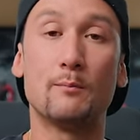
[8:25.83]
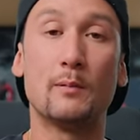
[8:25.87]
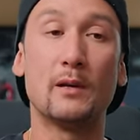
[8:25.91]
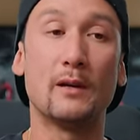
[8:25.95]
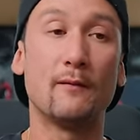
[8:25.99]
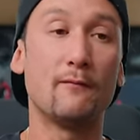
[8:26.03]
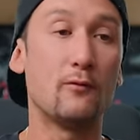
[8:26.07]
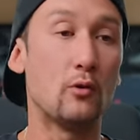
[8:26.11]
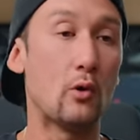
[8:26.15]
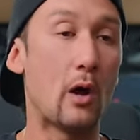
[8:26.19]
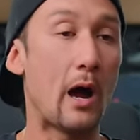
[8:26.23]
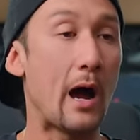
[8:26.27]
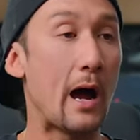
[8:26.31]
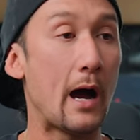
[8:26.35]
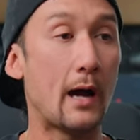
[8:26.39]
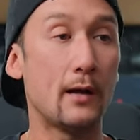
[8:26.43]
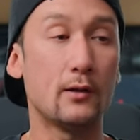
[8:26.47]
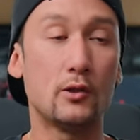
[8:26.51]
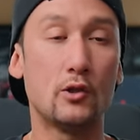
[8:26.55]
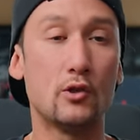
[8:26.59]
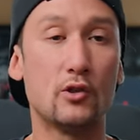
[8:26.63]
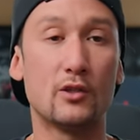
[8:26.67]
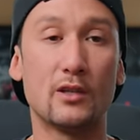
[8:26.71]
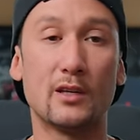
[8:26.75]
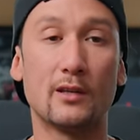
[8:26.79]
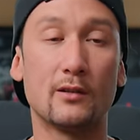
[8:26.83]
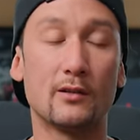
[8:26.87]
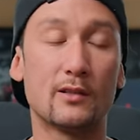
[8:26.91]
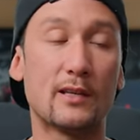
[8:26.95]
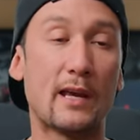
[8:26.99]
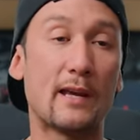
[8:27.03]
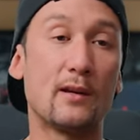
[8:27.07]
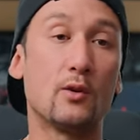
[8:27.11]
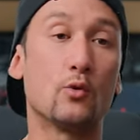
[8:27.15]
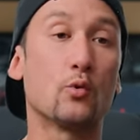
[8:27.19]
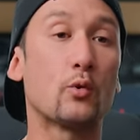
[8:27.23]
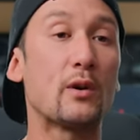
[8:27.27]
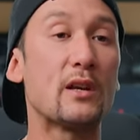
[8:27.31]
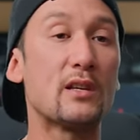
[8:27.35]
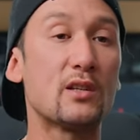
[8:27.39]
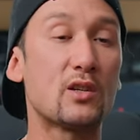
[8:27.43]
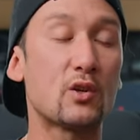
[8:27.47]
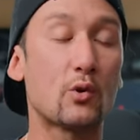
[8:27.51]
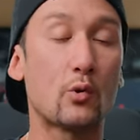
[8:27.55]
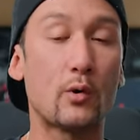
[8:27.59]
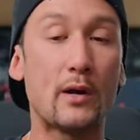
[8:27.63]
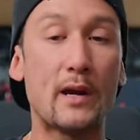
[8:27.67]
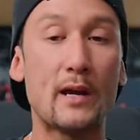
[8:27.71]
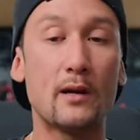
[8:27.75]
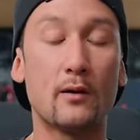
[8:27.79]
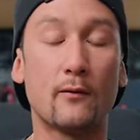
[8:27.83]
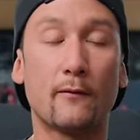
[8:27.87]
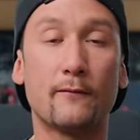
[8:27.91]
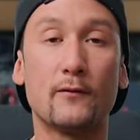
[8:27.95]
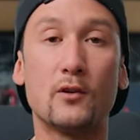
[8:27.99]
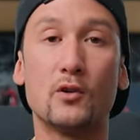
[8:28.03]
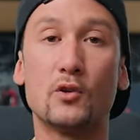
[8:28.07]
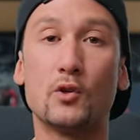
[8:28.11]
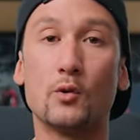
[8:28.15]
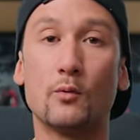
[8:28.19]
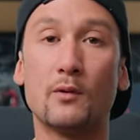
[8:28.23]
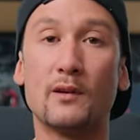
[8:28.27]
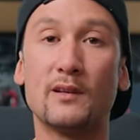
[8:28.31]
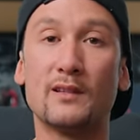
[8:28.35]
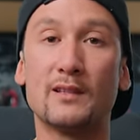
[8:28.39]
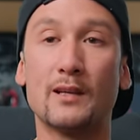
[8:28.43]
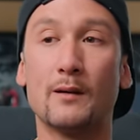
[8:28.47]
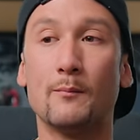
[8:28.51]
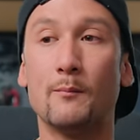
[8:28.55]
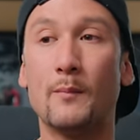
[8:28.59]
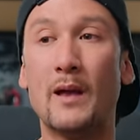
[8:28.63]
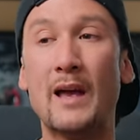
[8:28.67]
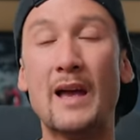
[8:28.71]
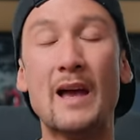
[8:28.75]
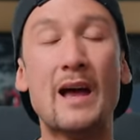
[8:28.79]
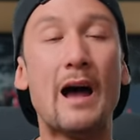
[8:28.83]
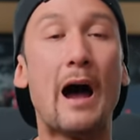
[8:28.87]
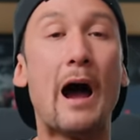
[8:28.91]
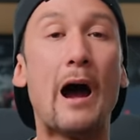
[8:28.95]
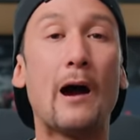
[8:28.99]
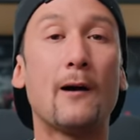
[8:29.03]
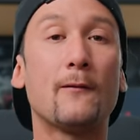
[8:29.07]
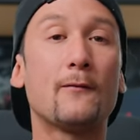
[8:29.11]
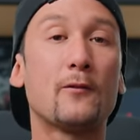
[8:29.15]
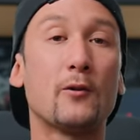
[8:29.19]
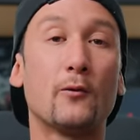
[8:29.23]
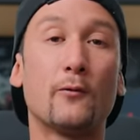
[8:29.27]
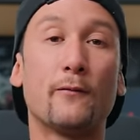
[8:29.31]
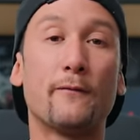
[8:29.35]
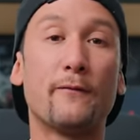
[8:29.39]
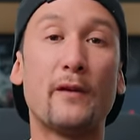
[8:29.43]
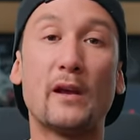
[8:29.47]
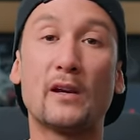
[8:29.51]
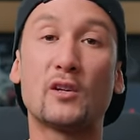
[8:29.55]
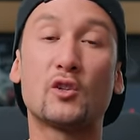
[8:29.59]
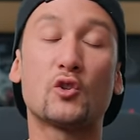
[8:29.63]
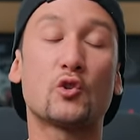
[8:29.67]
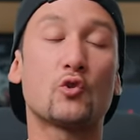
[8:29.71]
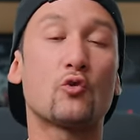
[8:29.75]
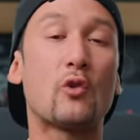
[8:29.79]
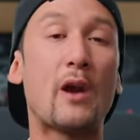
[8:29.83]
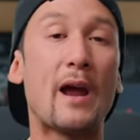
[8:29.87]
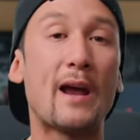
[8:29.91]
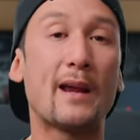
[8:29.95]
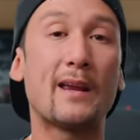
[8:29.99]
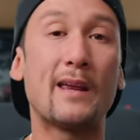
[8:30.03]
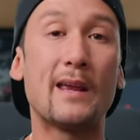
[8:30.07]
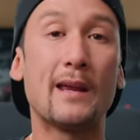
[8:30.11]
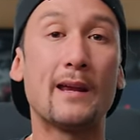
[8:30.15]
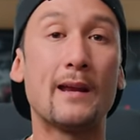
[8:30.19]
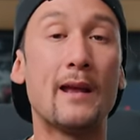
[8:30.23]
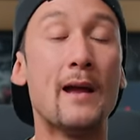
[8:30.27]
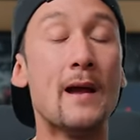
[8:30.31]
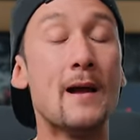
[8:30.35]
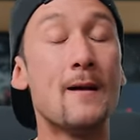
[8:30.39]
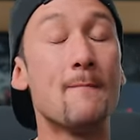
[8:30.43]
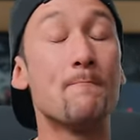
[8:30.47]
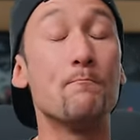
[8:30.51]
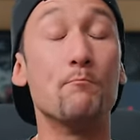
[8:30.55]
But if you are using, say, green screen, or if you're doing some After Effects tracking,